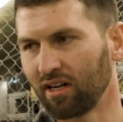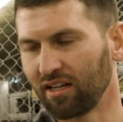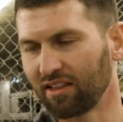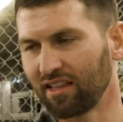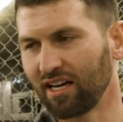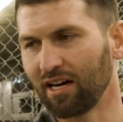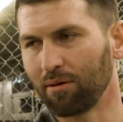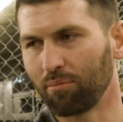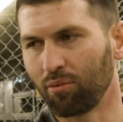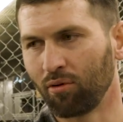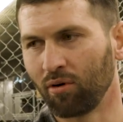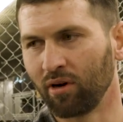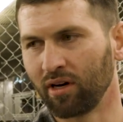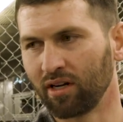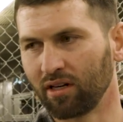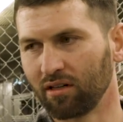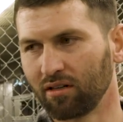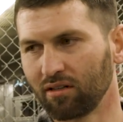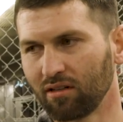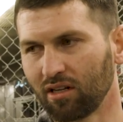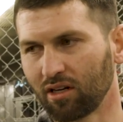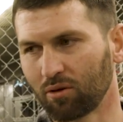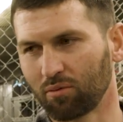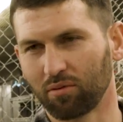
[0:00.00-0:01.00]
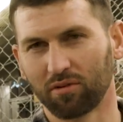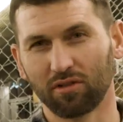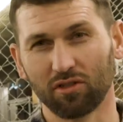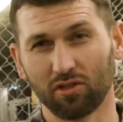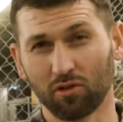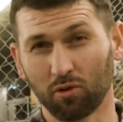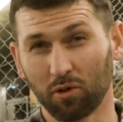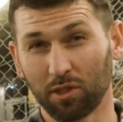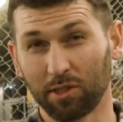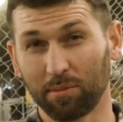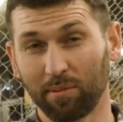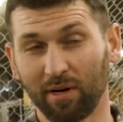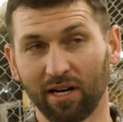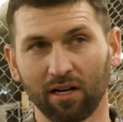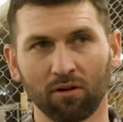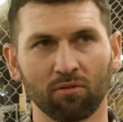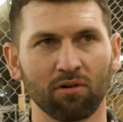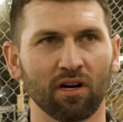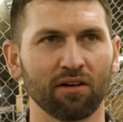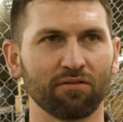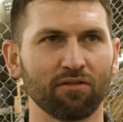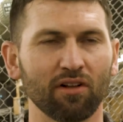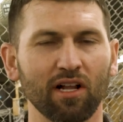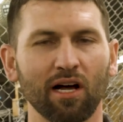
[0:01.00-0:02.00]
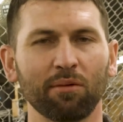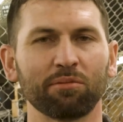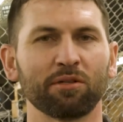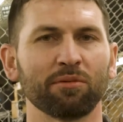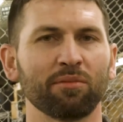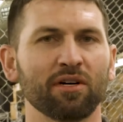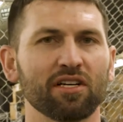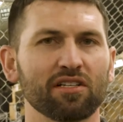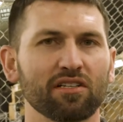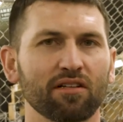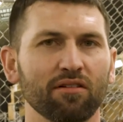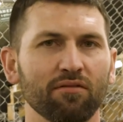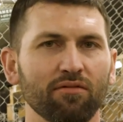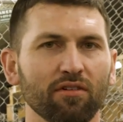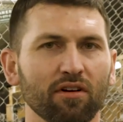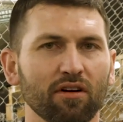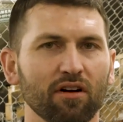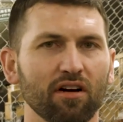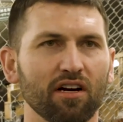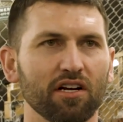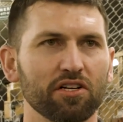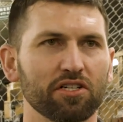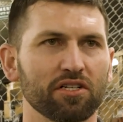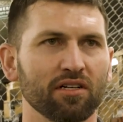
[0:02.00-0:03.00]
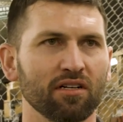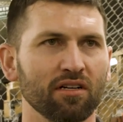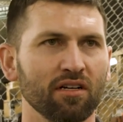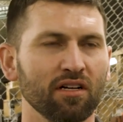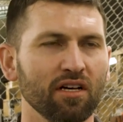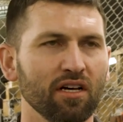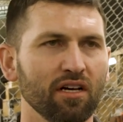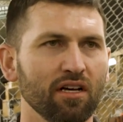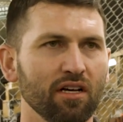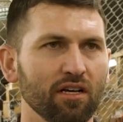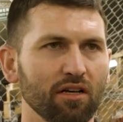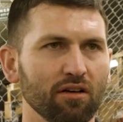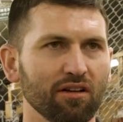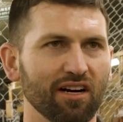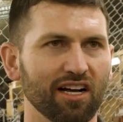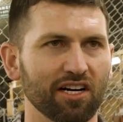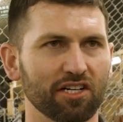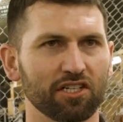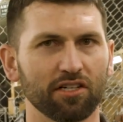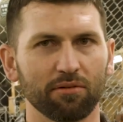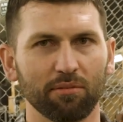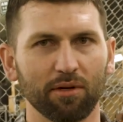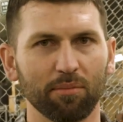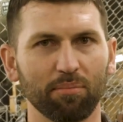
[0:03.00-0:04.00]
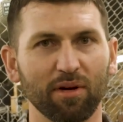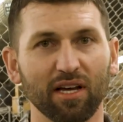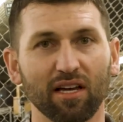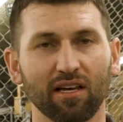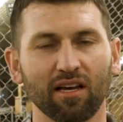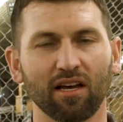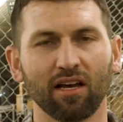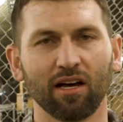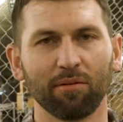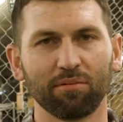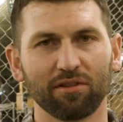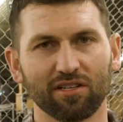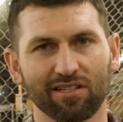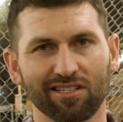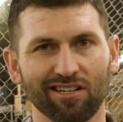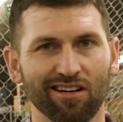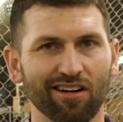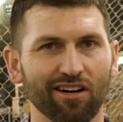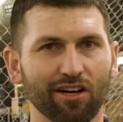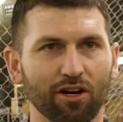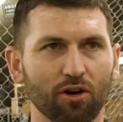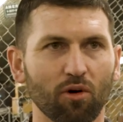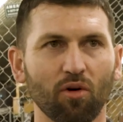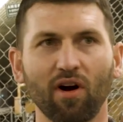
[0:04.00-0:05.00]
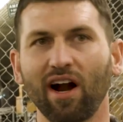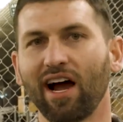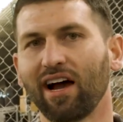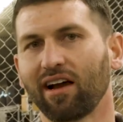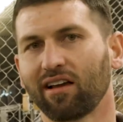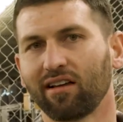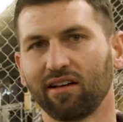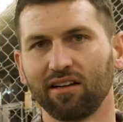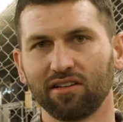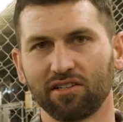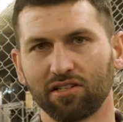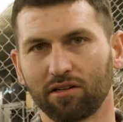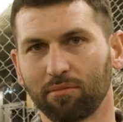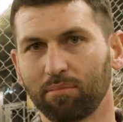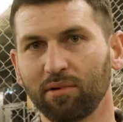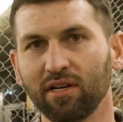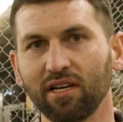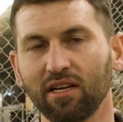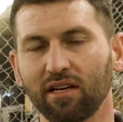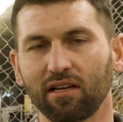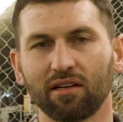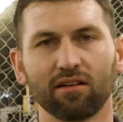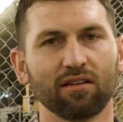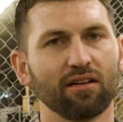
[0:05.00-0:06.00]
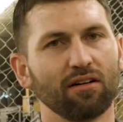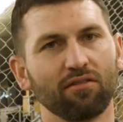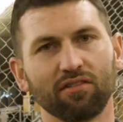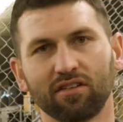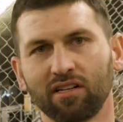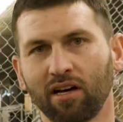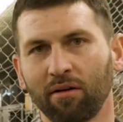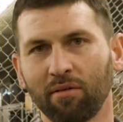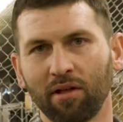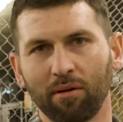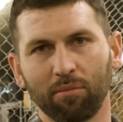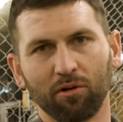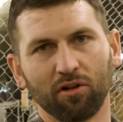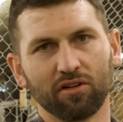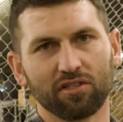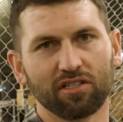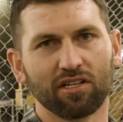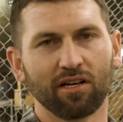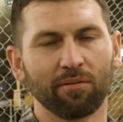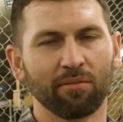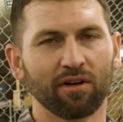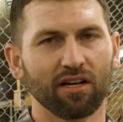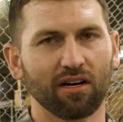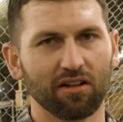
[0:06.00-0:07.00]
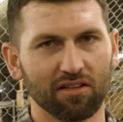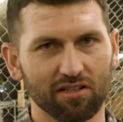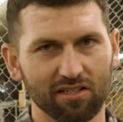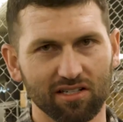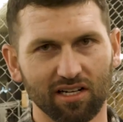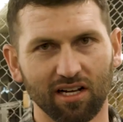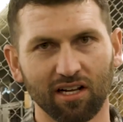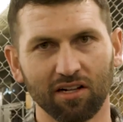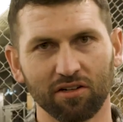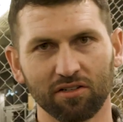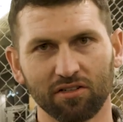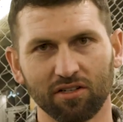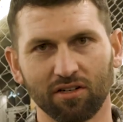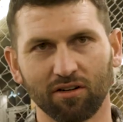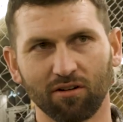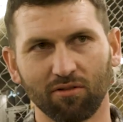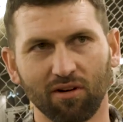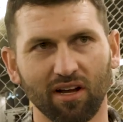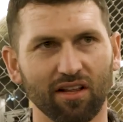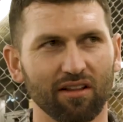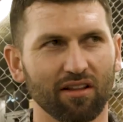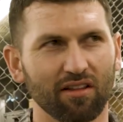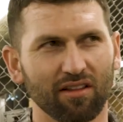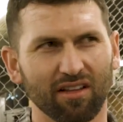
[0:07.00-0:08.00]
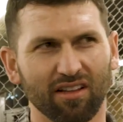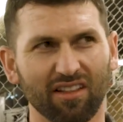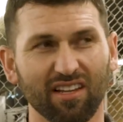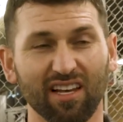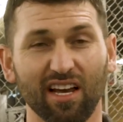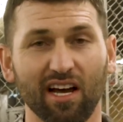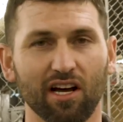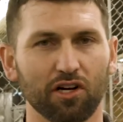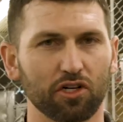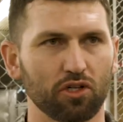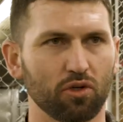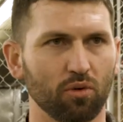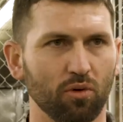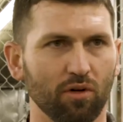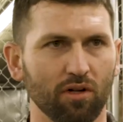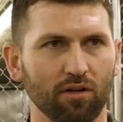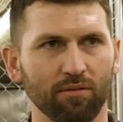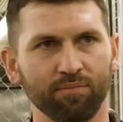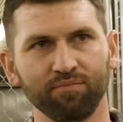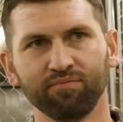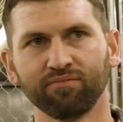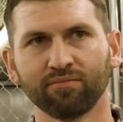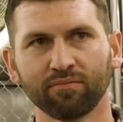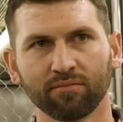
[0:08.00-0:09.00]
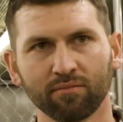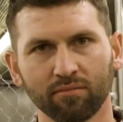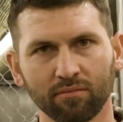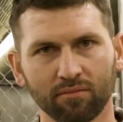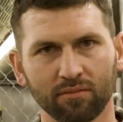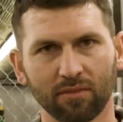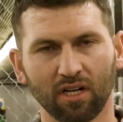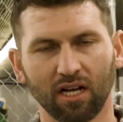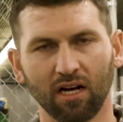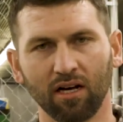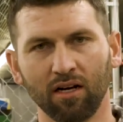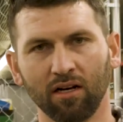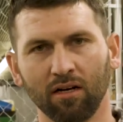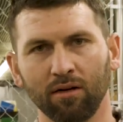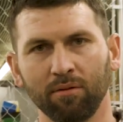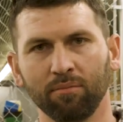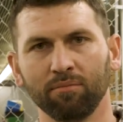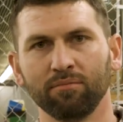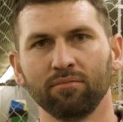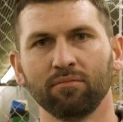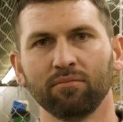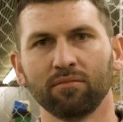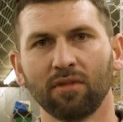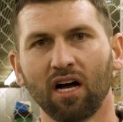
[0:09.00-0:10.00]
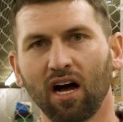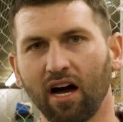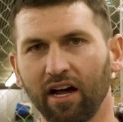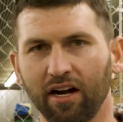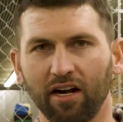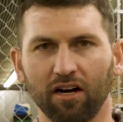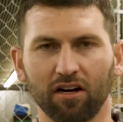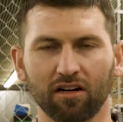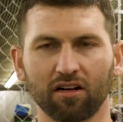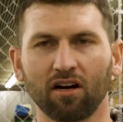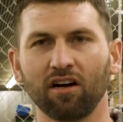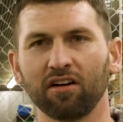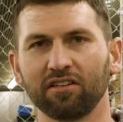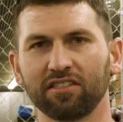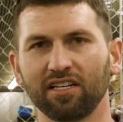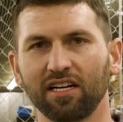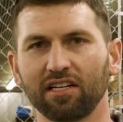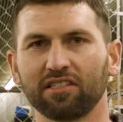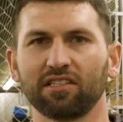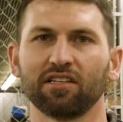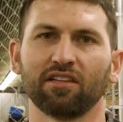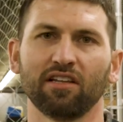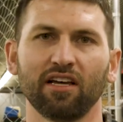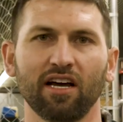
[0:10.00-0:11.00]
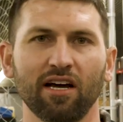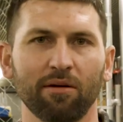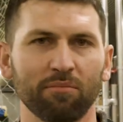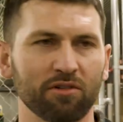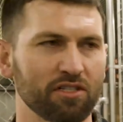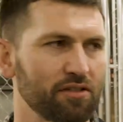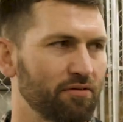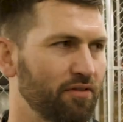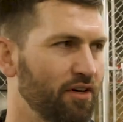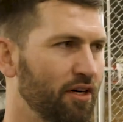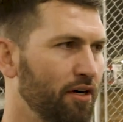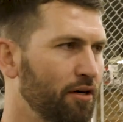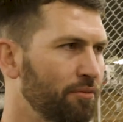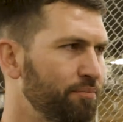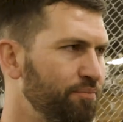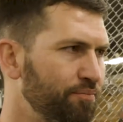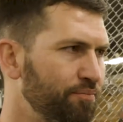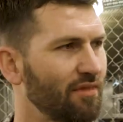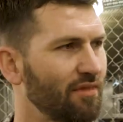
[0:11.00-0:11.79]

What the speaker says: At that point, like with the switchback and rifle optimized configuration, you'd actually be picking up the sonic crack as your peak every time that bullet's coming out of the silencer rather than the actual hot air contacting the atmosphere.